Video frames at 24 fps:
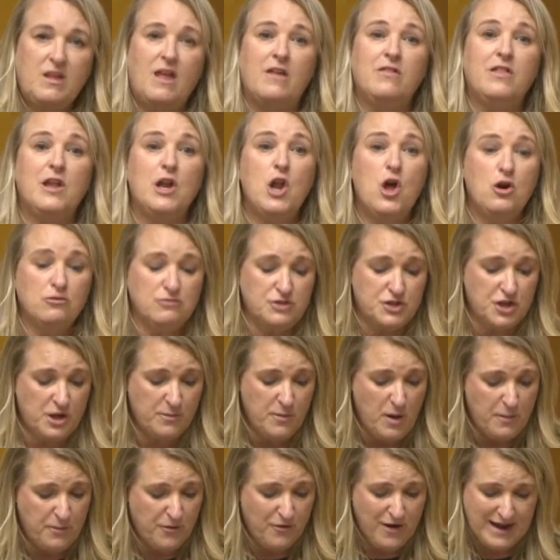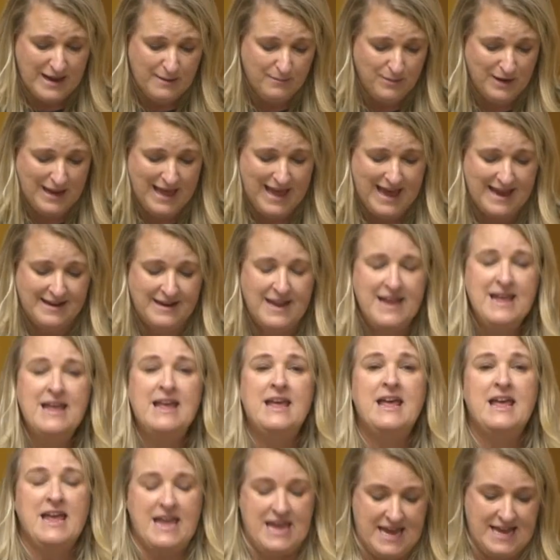The long-term operating plan
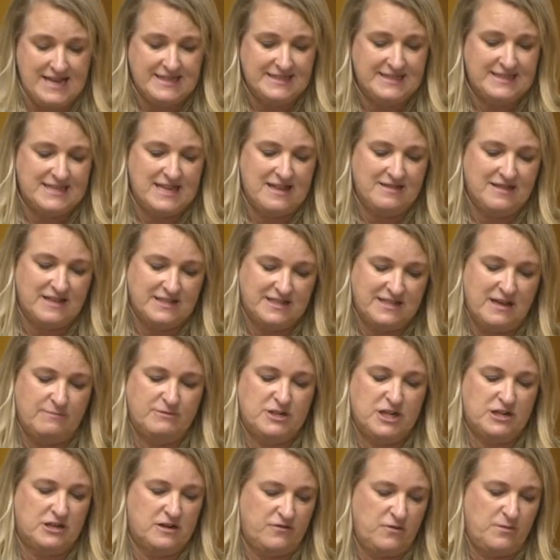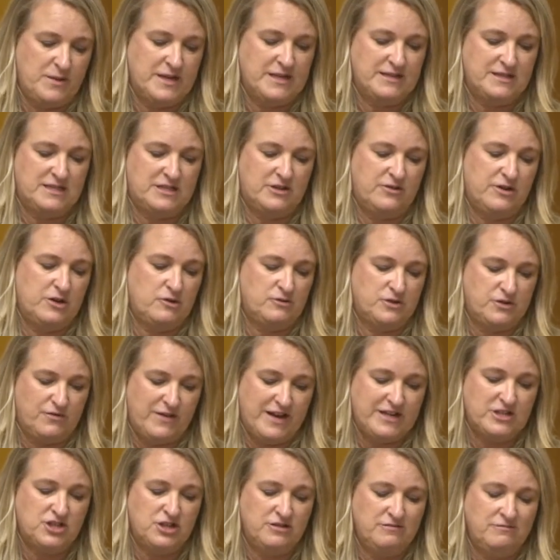is the subject of a ministerial
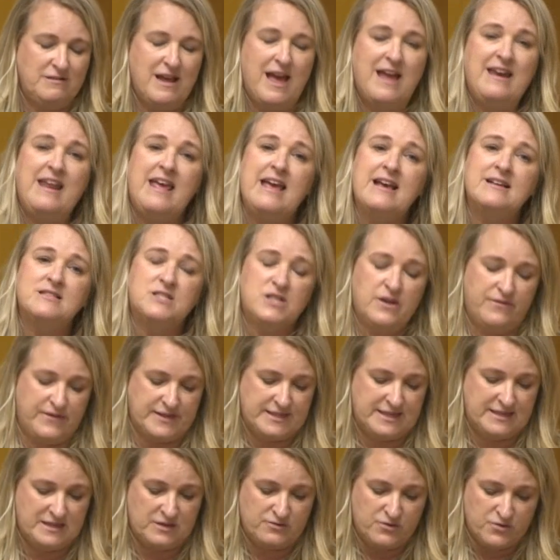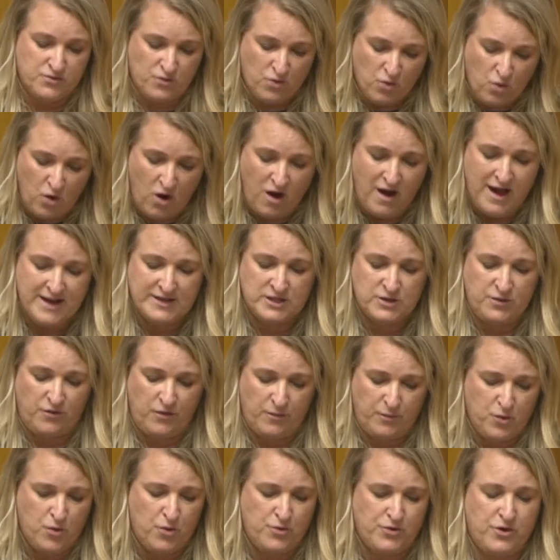direction, and Air Services is required to
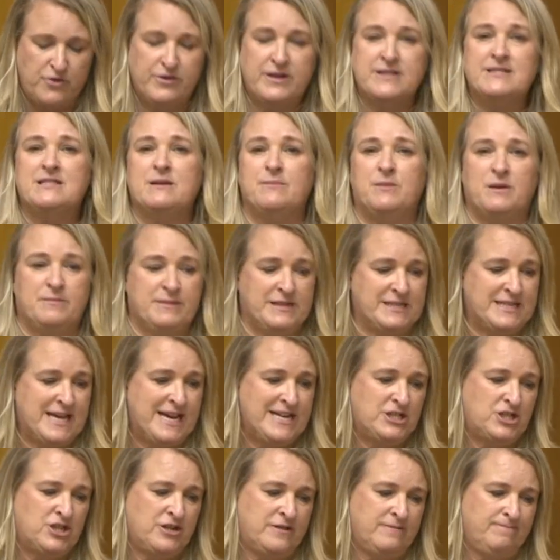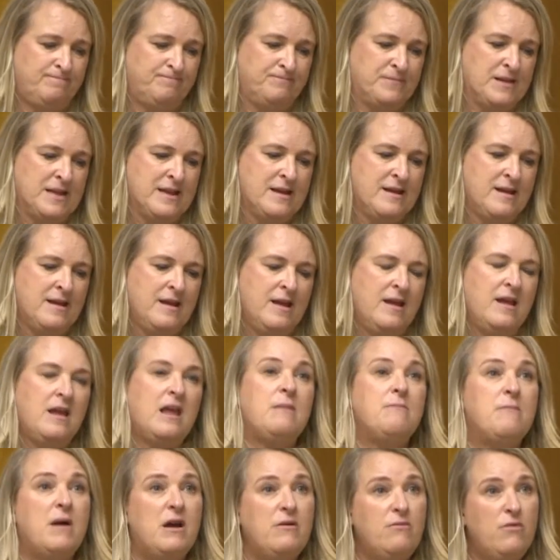report on its implementation.
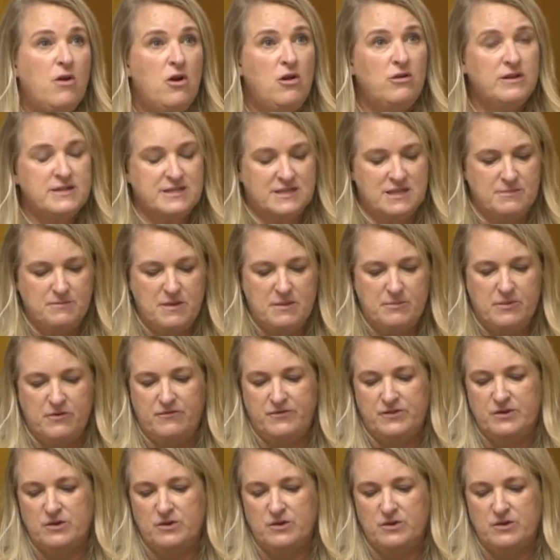In my role as the member